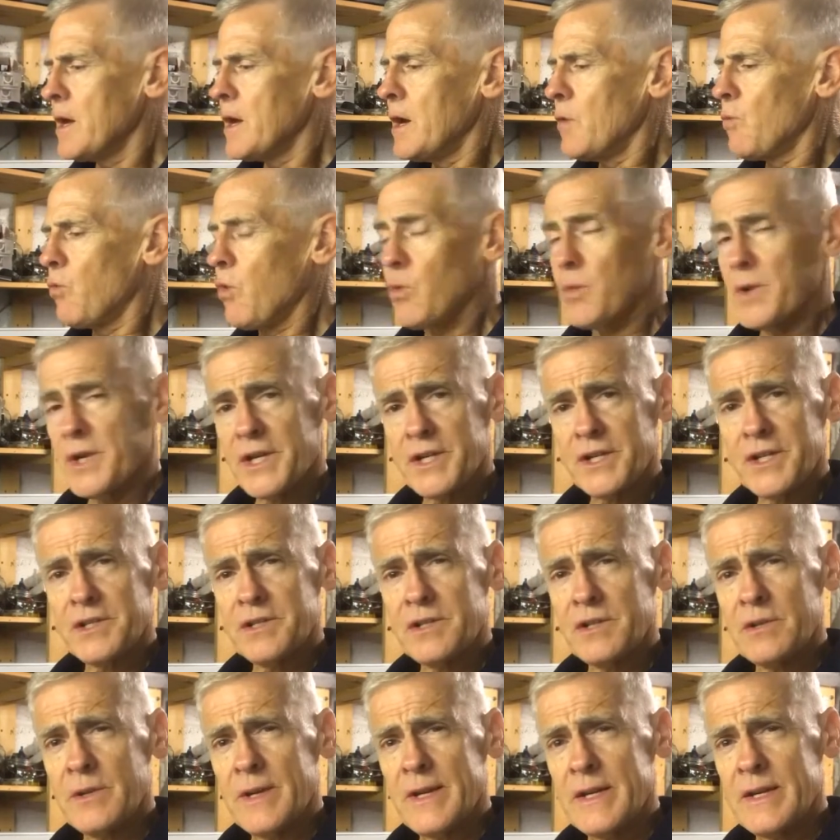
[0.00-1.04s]
what we're going to
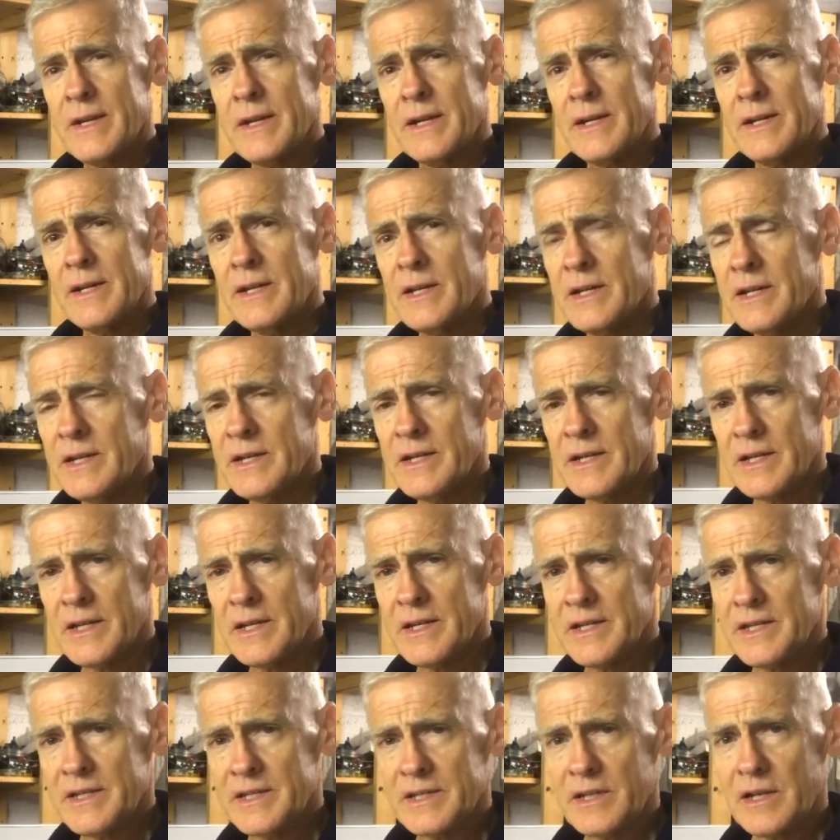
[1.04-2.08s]
do here
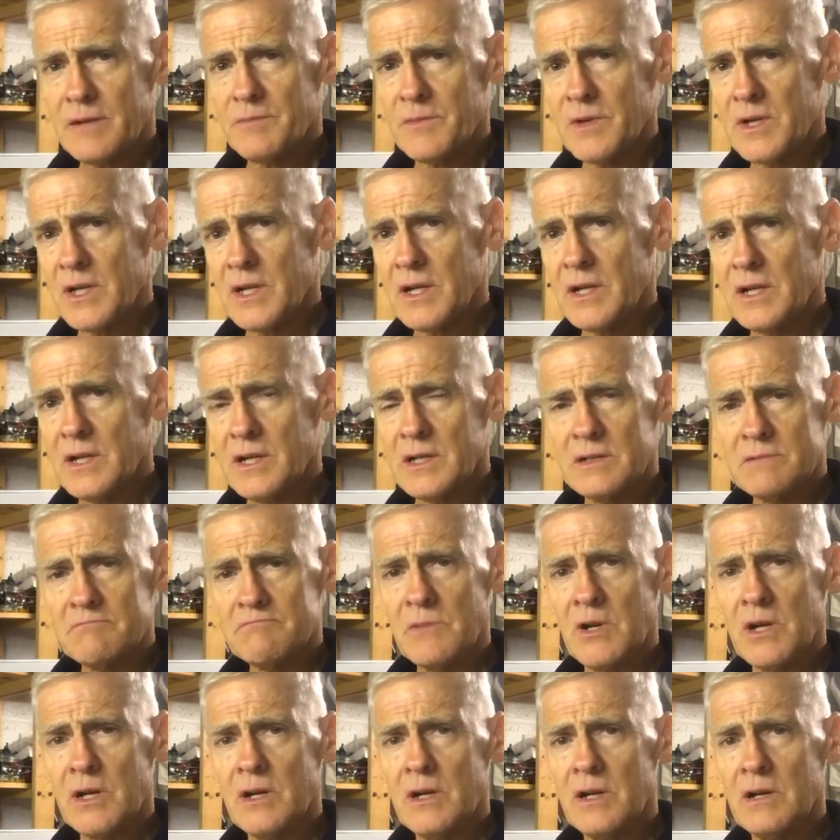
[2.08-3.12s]
is I'm going
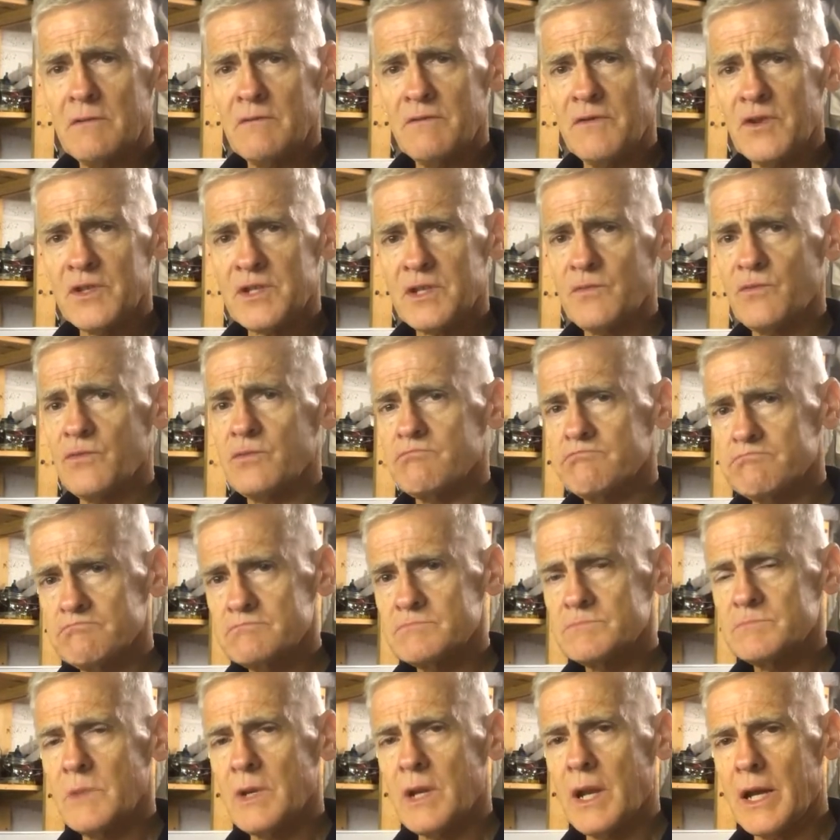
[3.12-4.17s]
to first of all
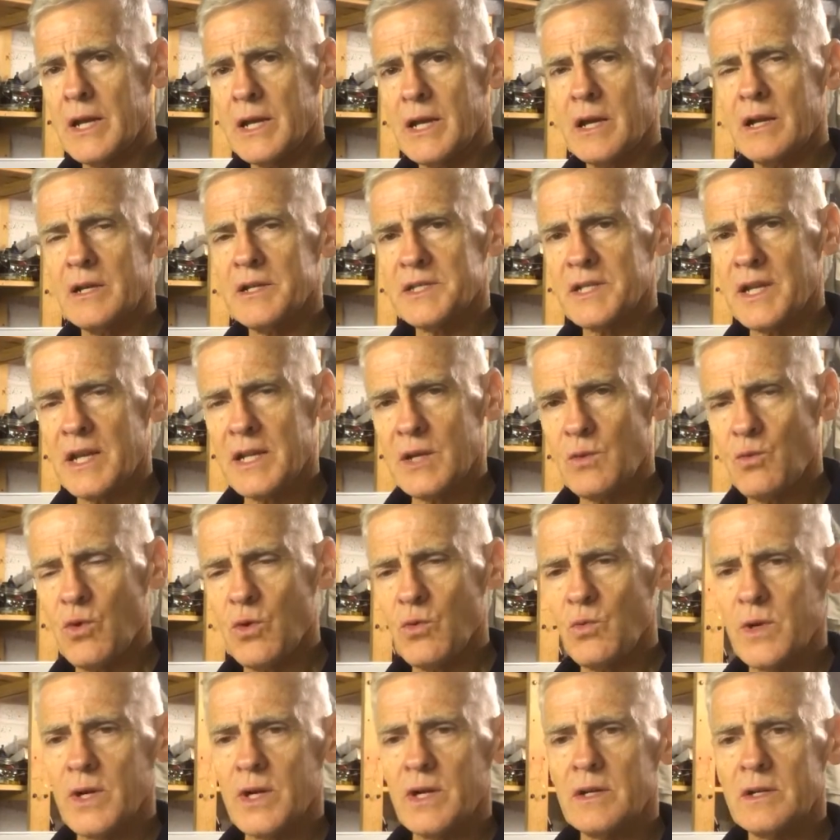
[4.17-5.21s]
lay out exactly what
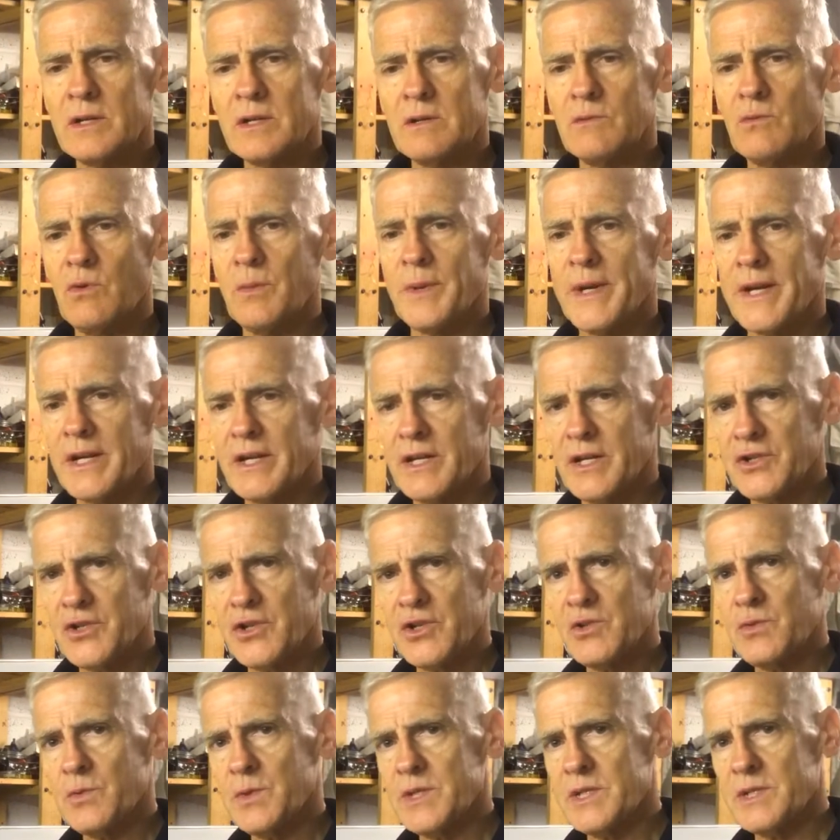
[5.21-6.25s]
we're going to
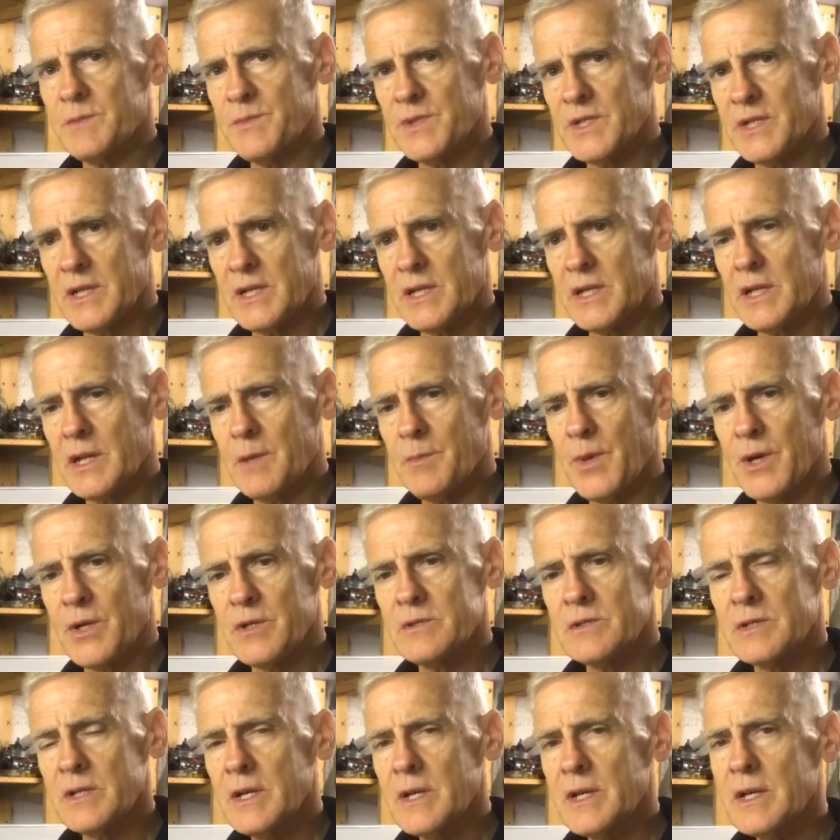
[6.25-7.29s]
do with this particular boat,
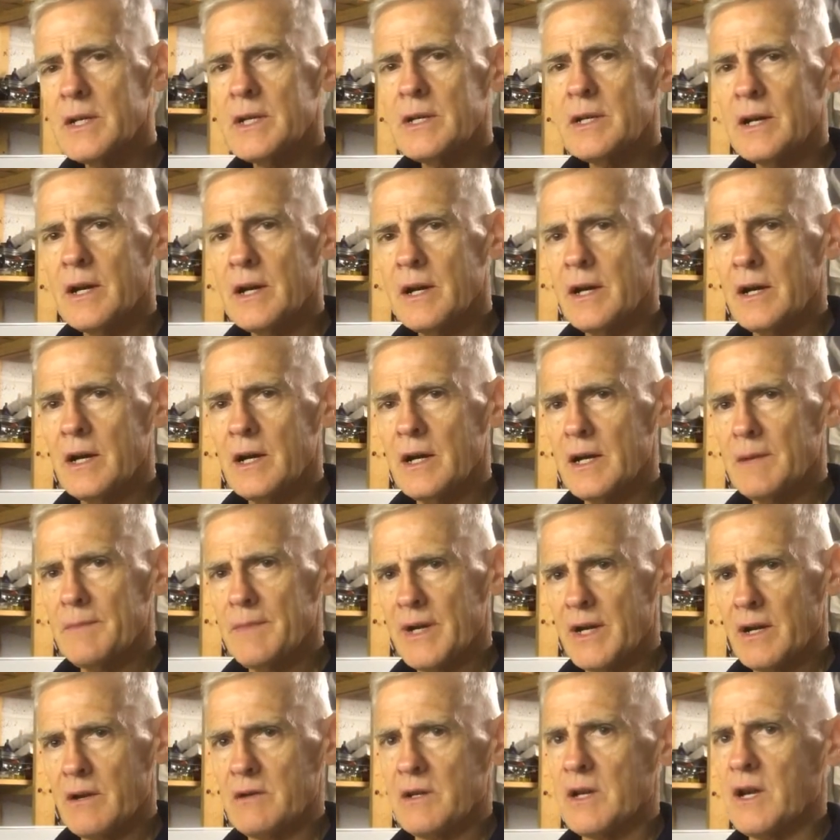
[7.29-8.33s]
and
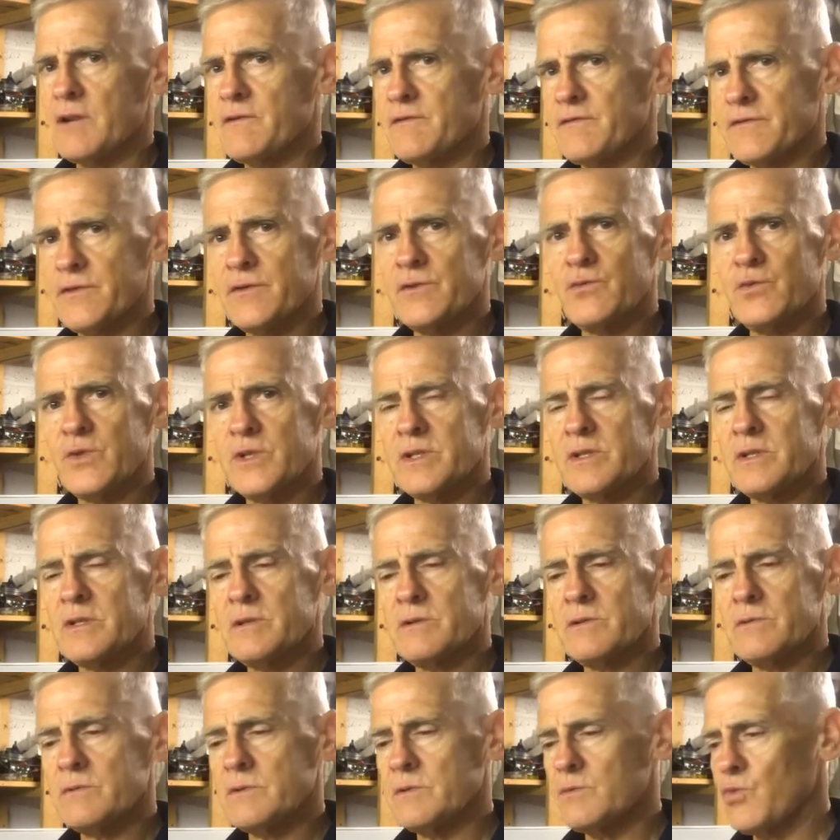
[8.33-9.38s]
I'll go through with
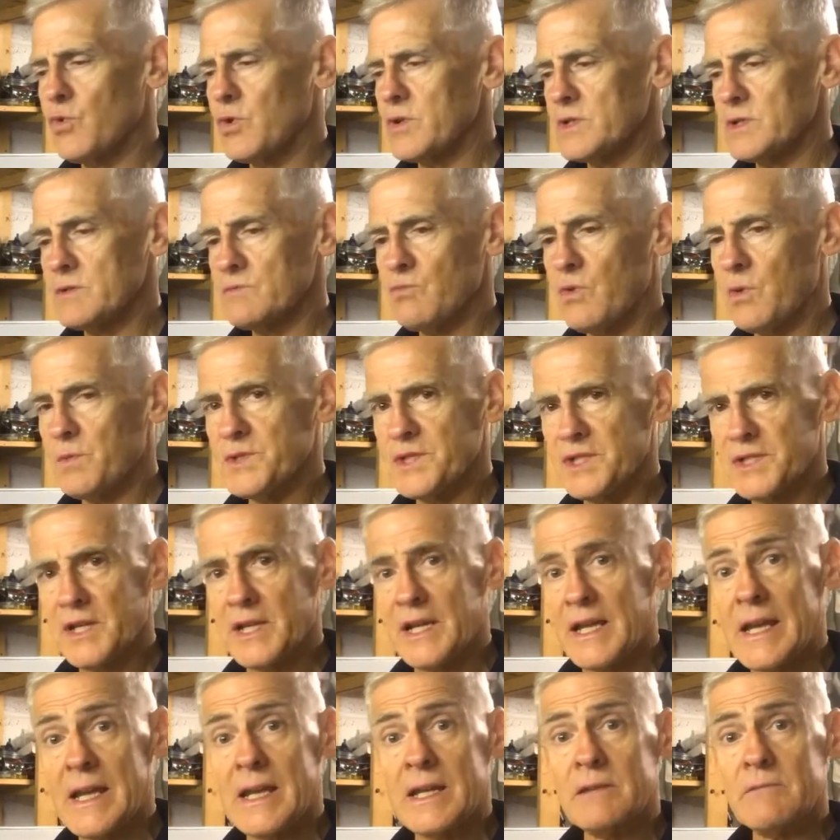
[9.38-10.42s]
you what was in the
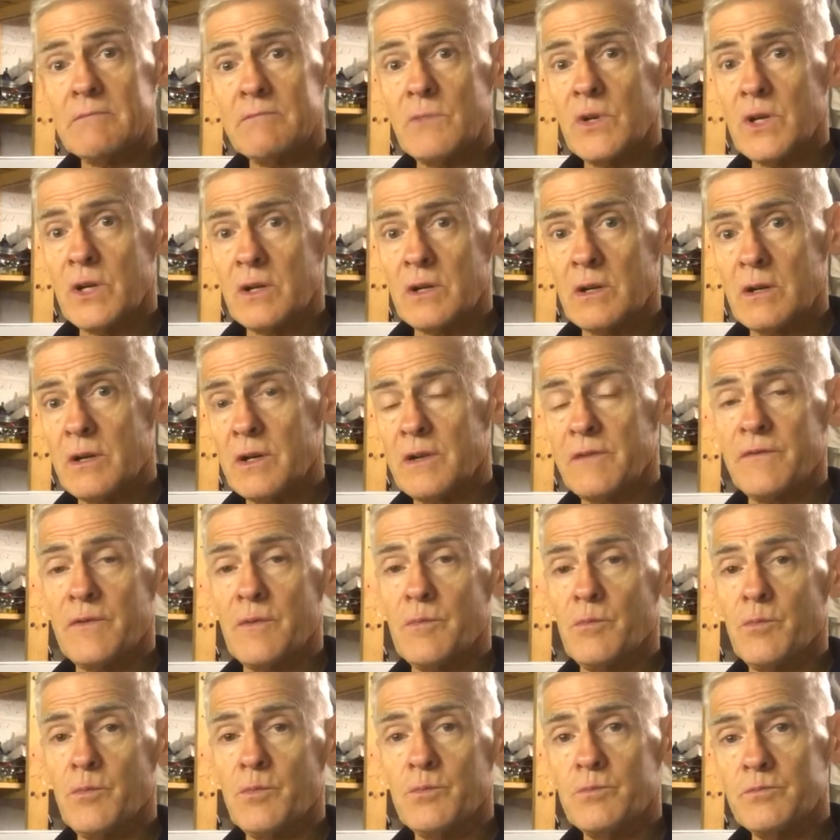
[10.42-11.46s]
kit when I got it
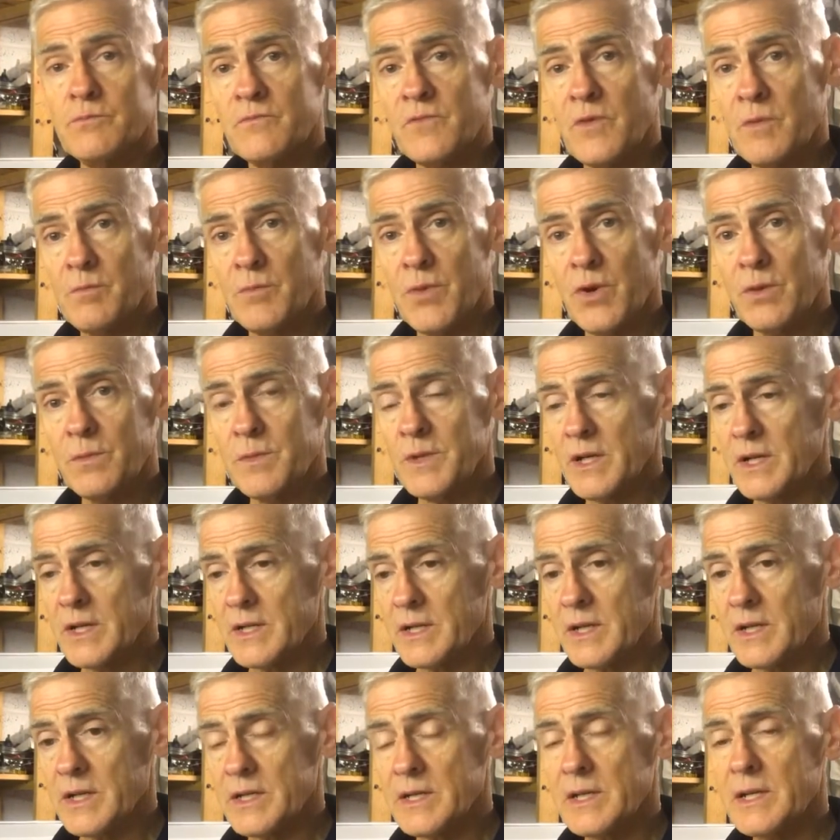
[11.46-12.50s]
from Bob the other
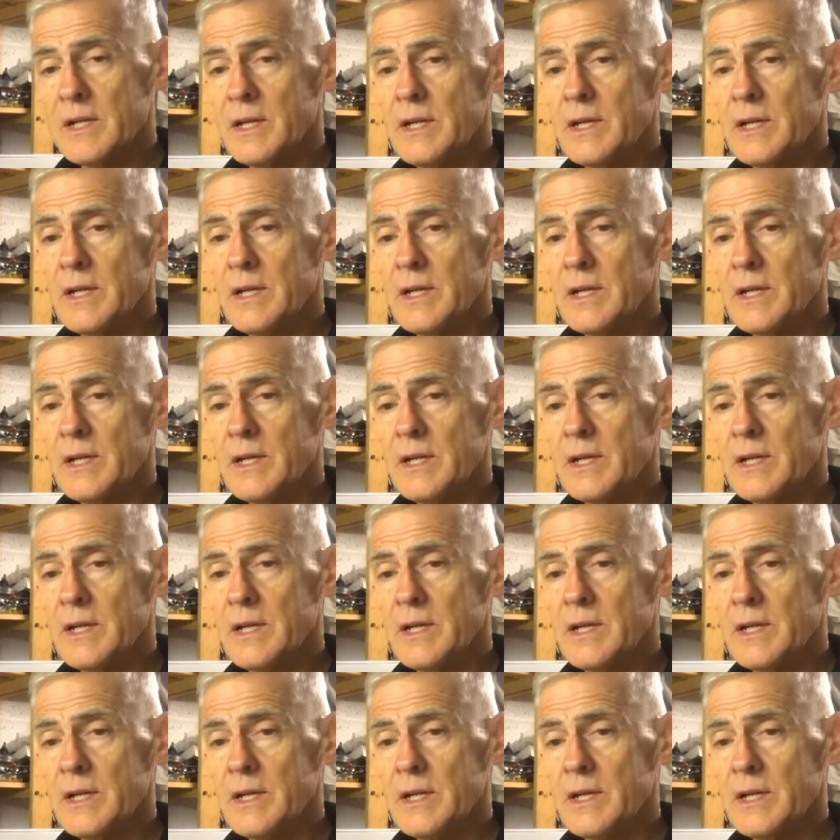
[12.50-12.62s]
day.